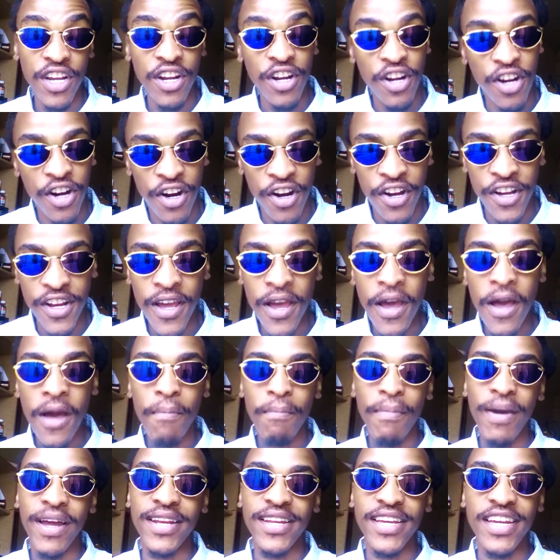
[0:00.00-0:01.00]
incurred,
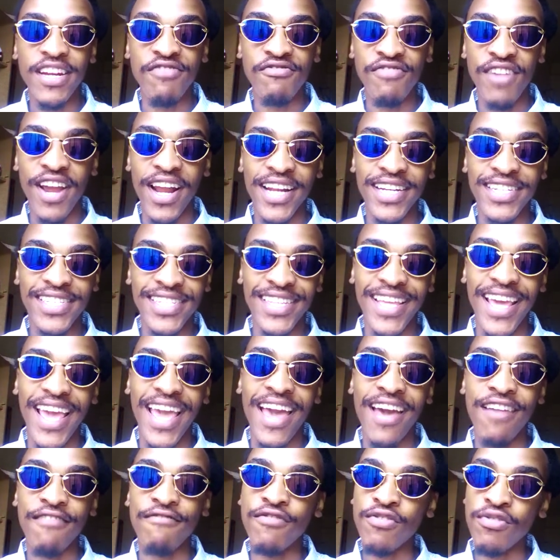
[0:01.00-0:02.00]
but in reality they
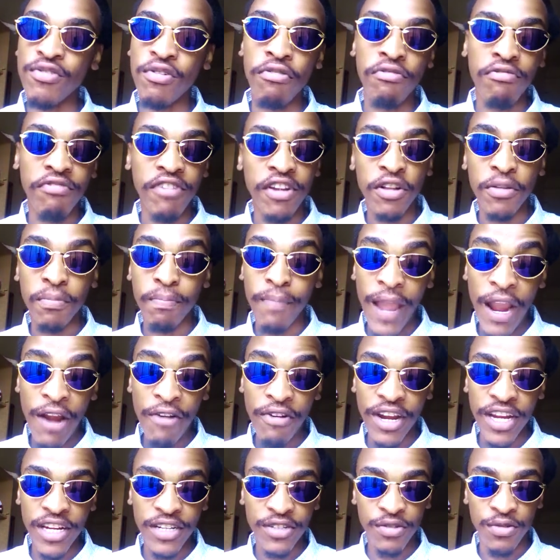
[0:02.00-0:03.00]
have no real
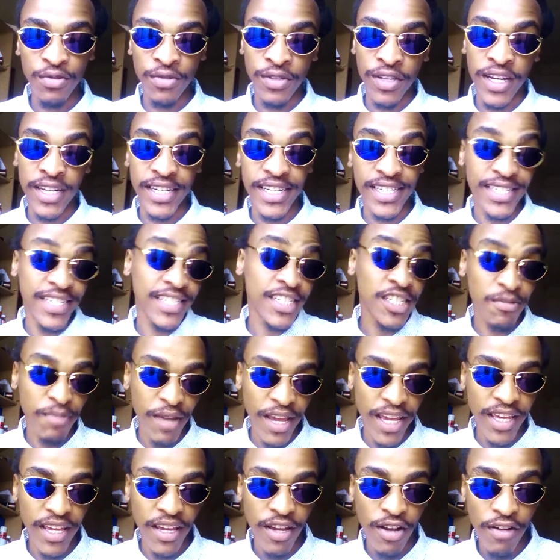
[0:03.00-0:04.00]
bearing to the decision
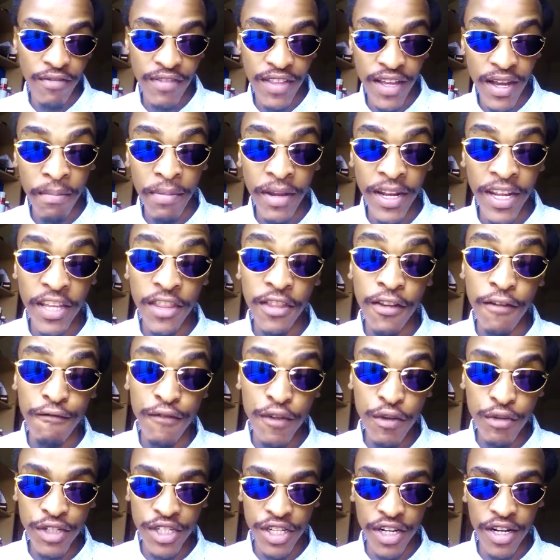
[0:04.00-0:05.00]
making of the company in the
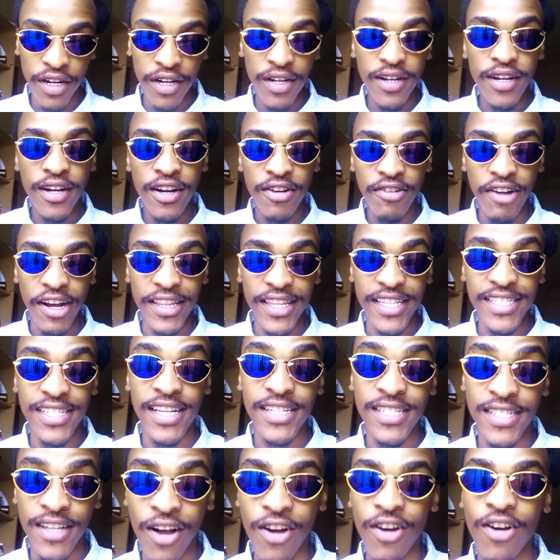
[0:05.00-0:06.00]
future, right? These are
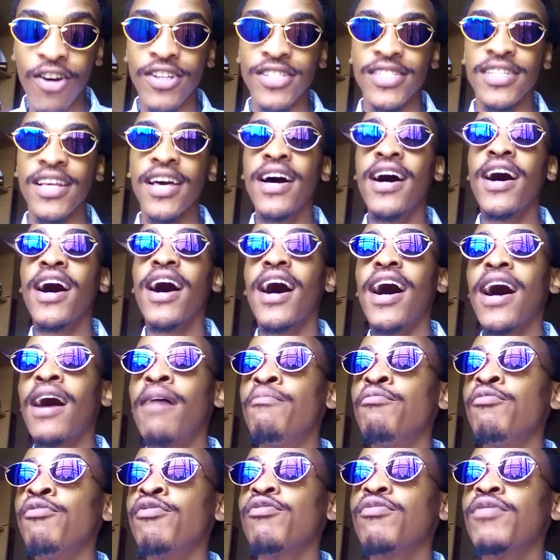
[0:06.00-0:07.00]
sunk costs.
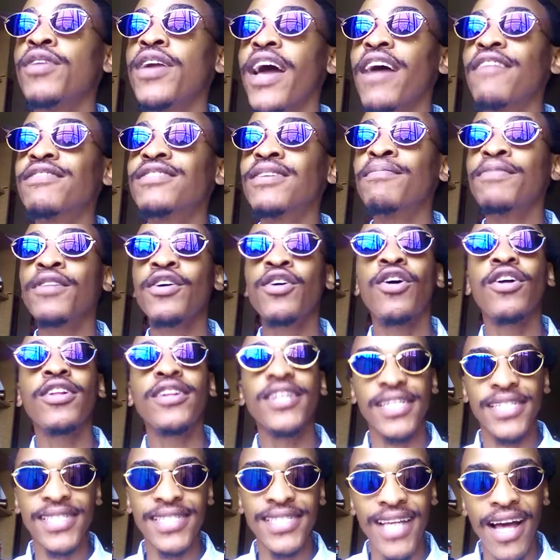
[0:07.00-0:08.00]
We have something called
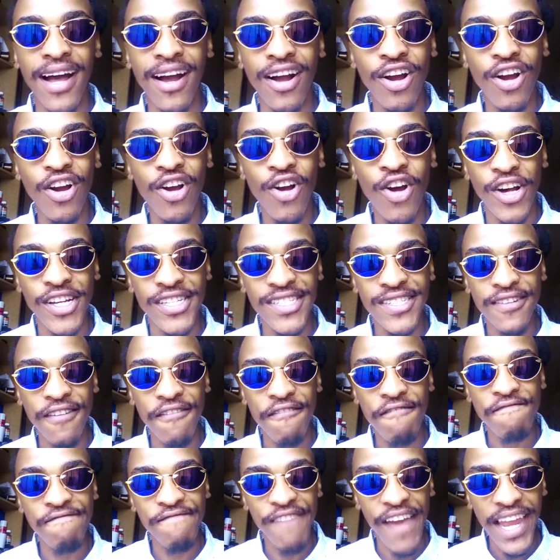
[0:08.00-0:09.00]
a sunk cost
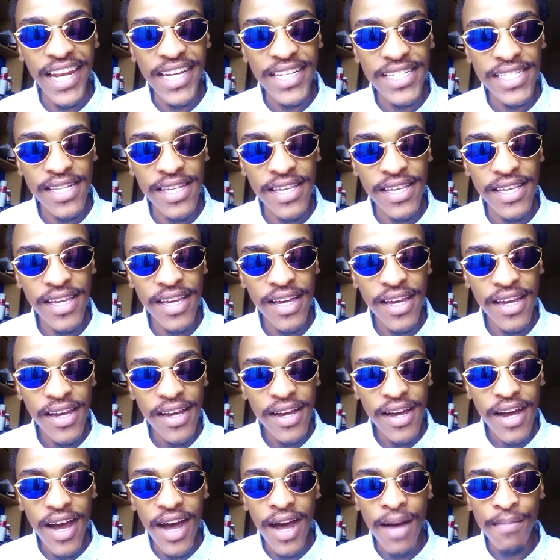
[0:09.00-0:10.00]
fallacy.
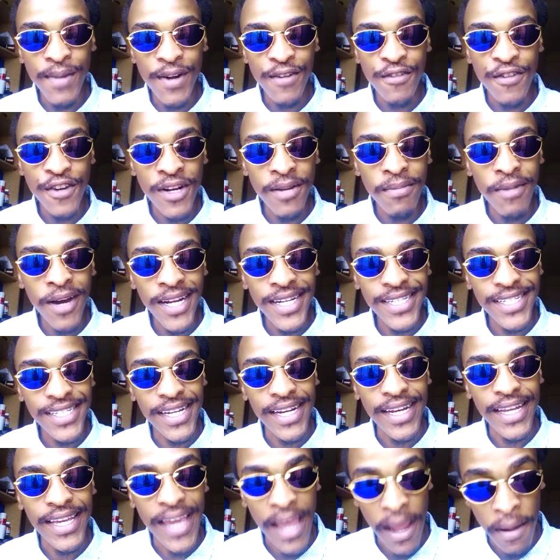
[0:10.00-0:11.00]
I've heard about it
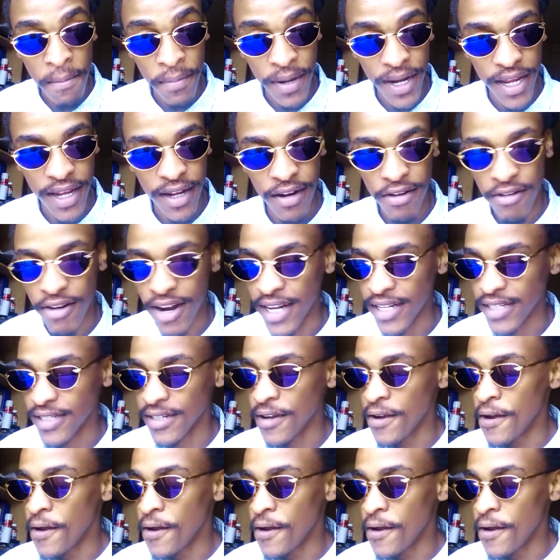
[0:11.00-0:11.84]
in gambling, right?